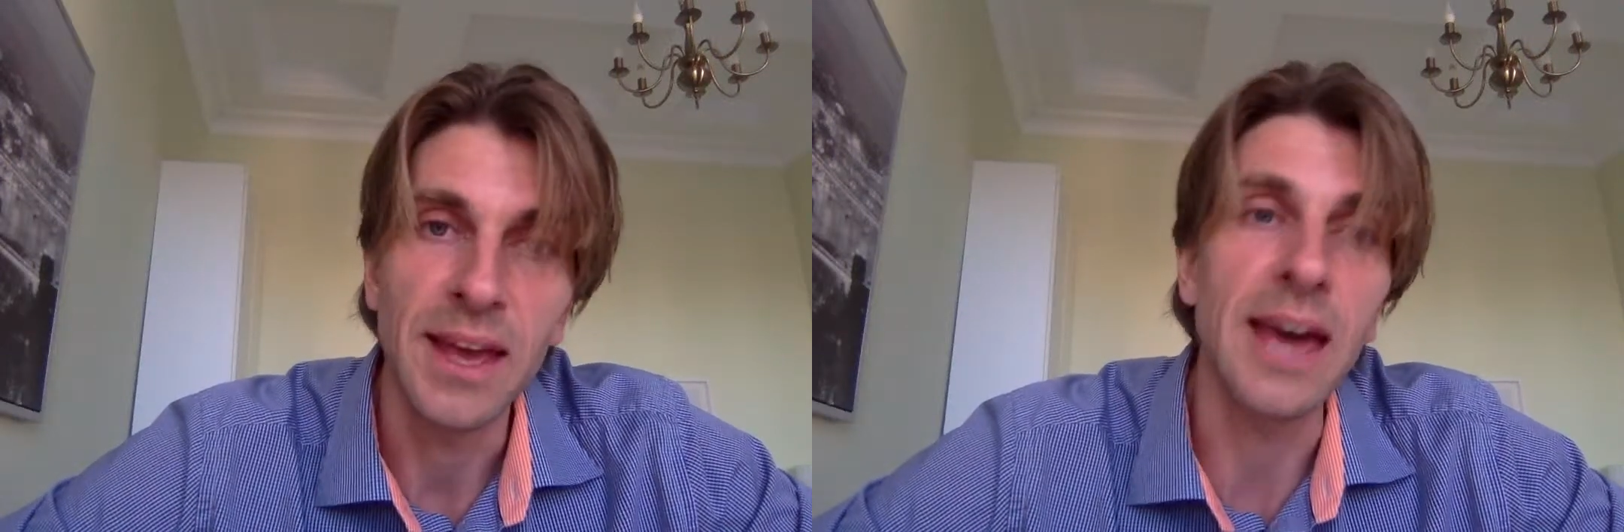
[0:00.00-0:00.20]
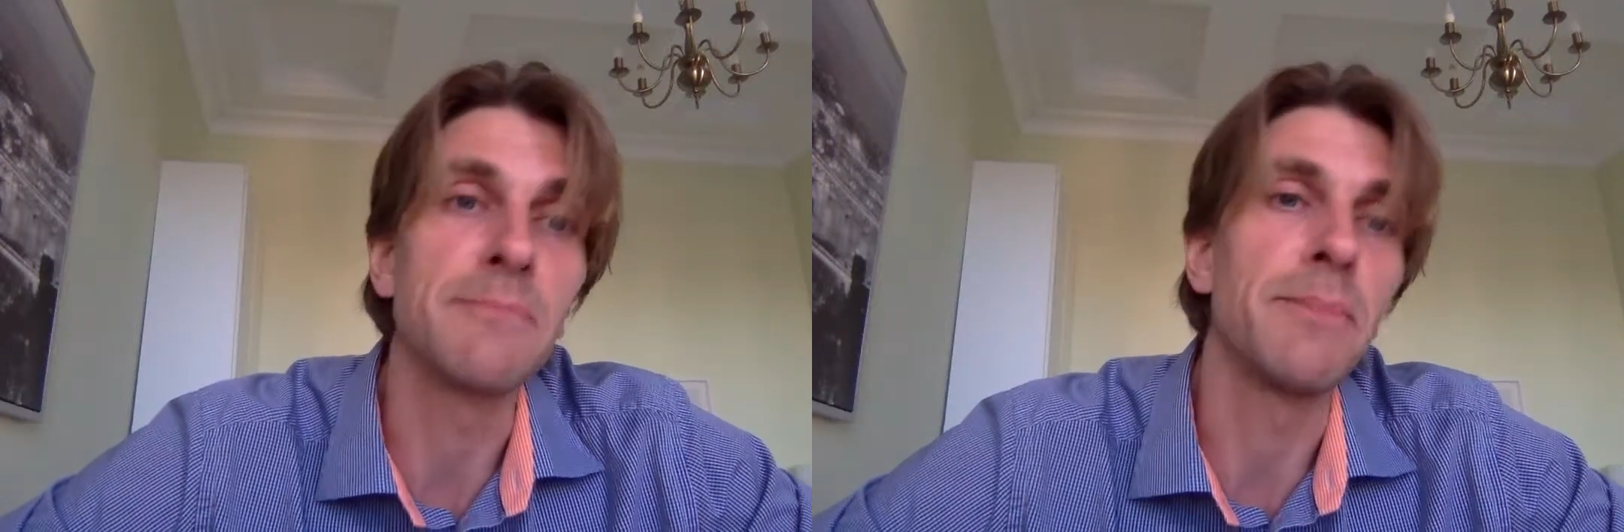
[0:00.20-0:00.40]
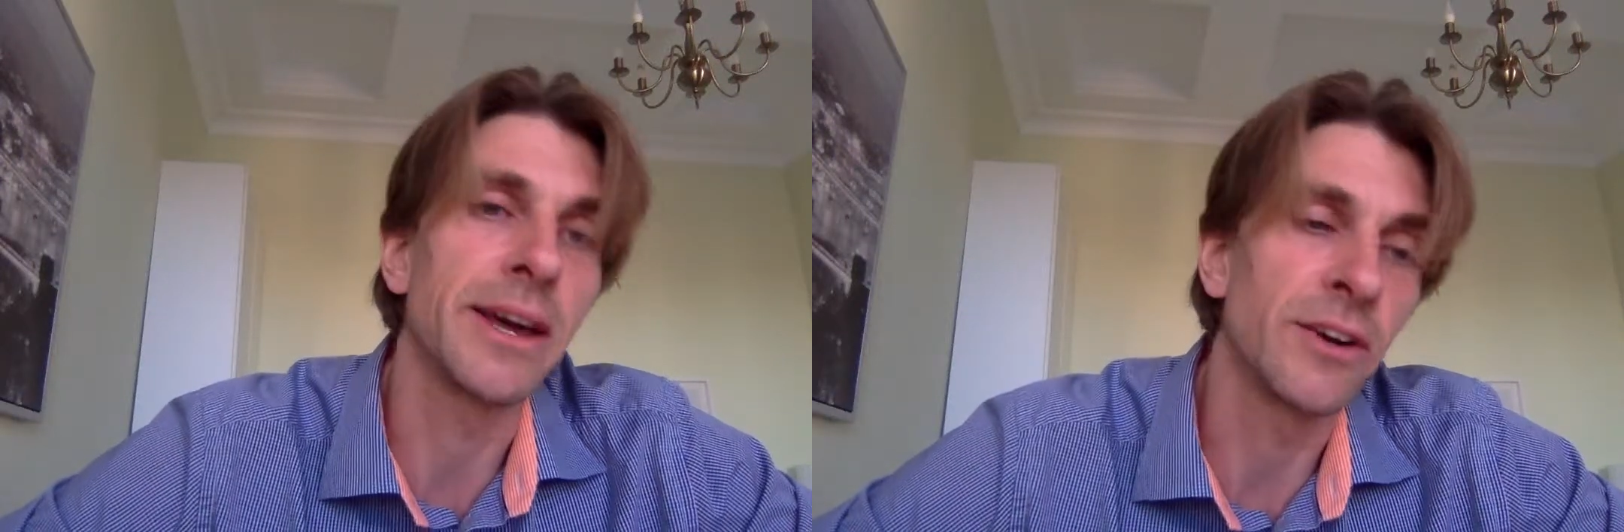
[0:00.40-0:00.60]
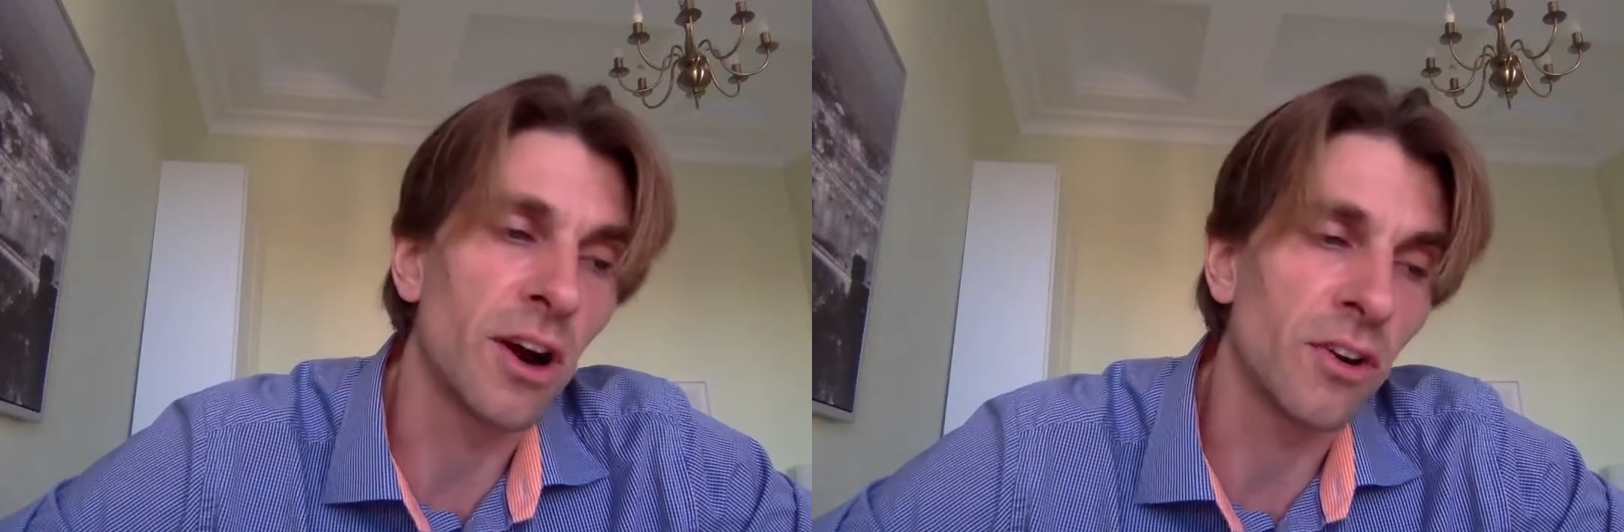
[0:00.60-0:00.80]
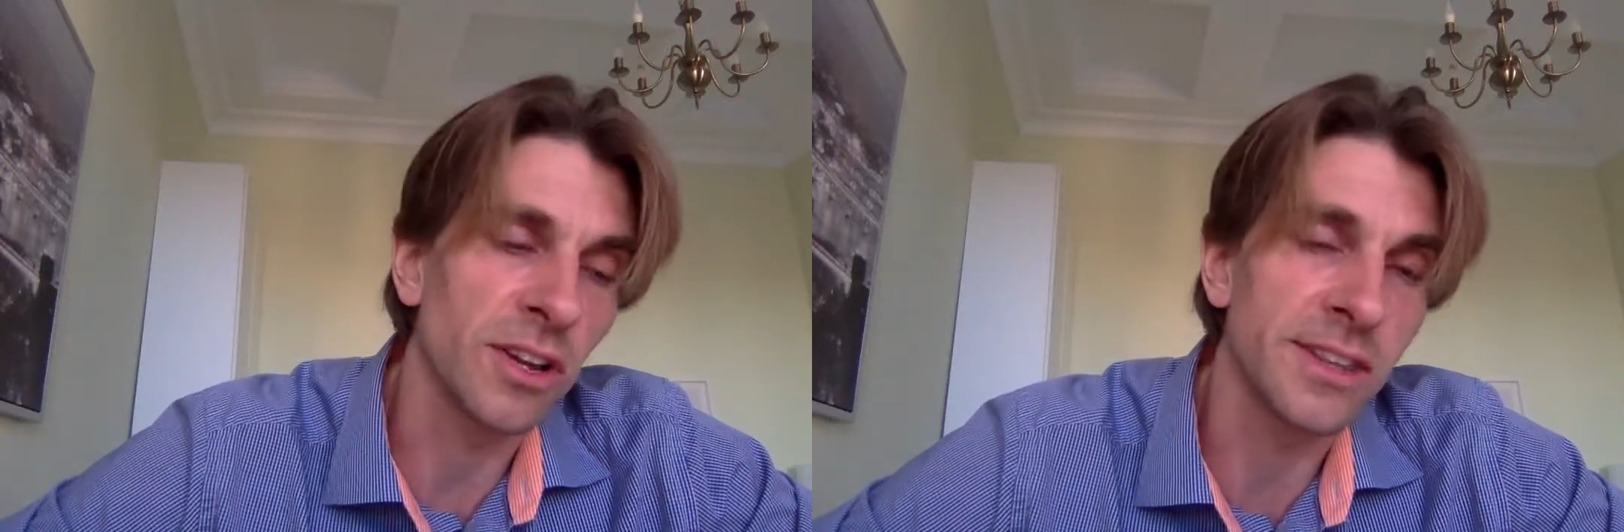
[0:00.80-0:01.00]
and by their
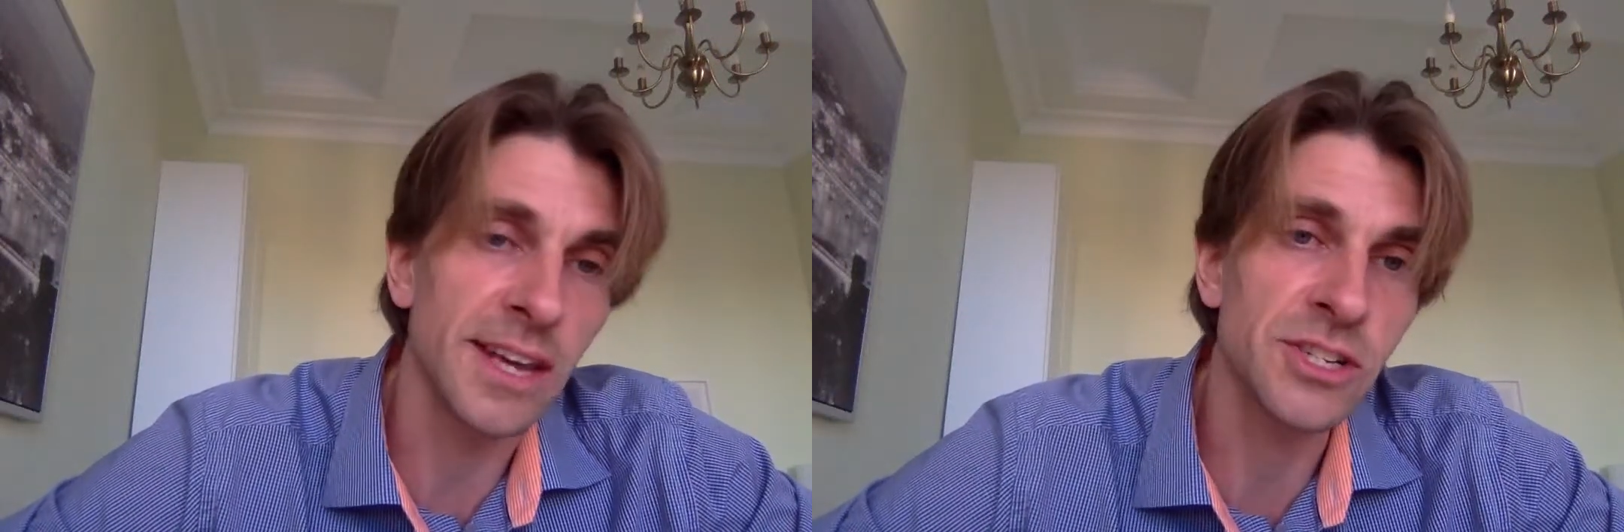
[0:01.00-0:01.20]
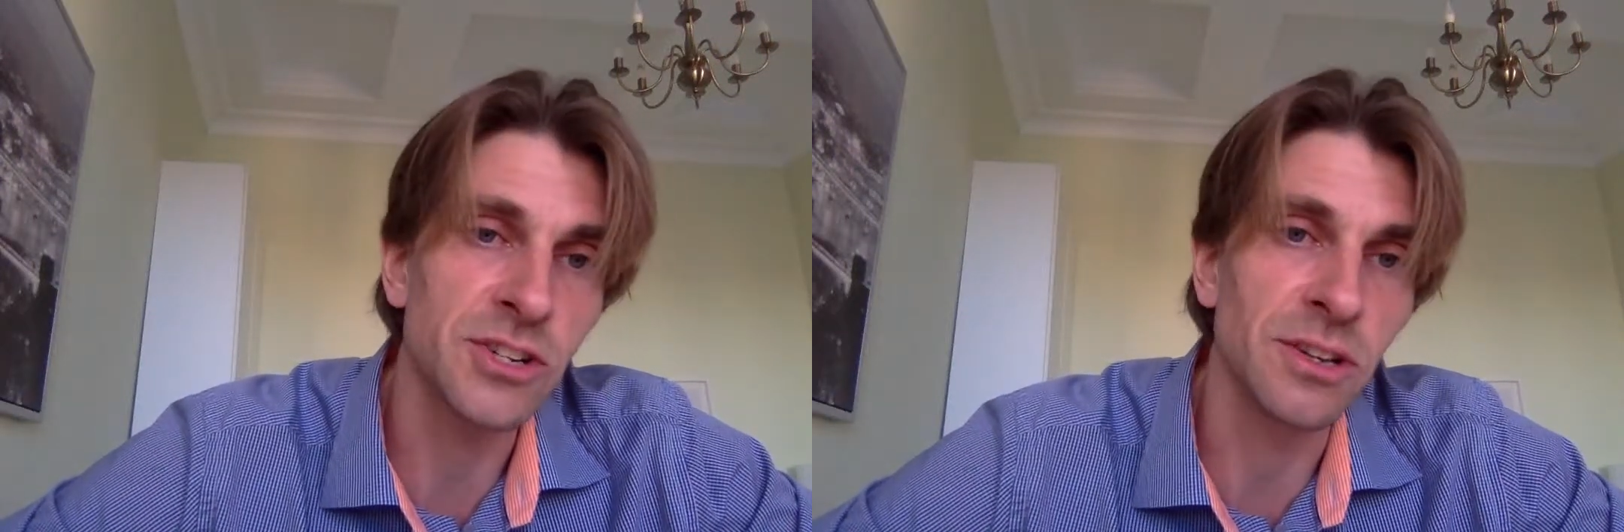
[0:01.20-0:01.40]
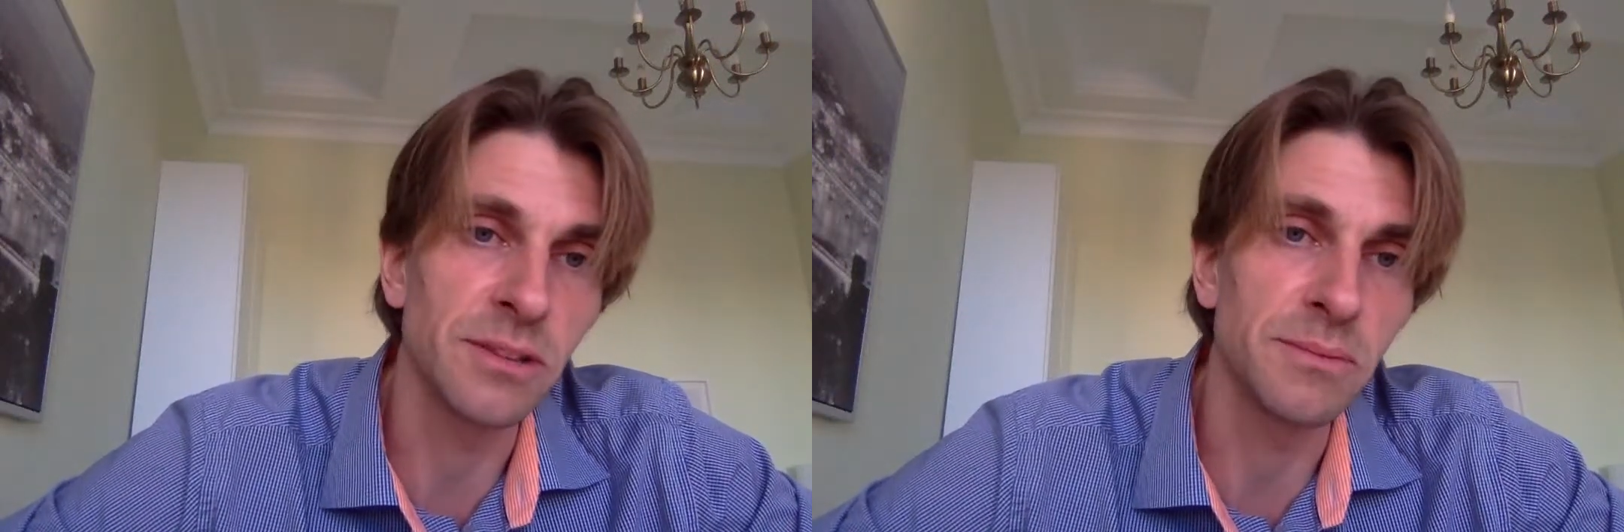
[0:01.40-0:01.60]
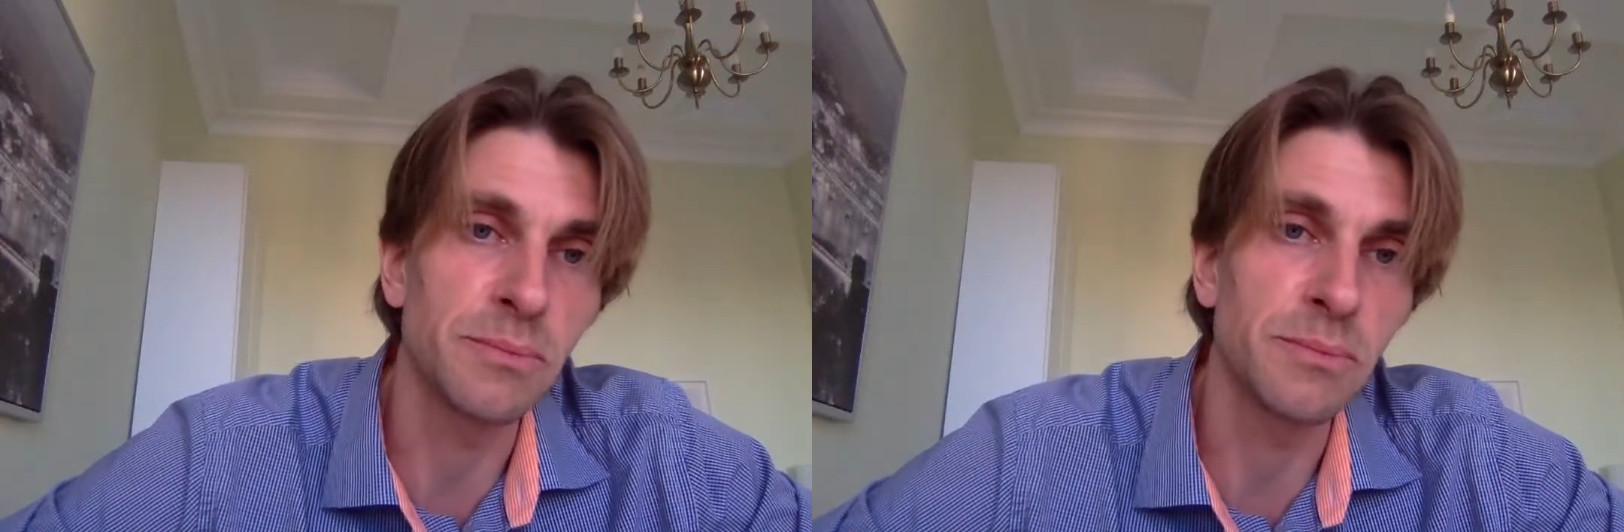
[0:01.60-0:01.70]
architectural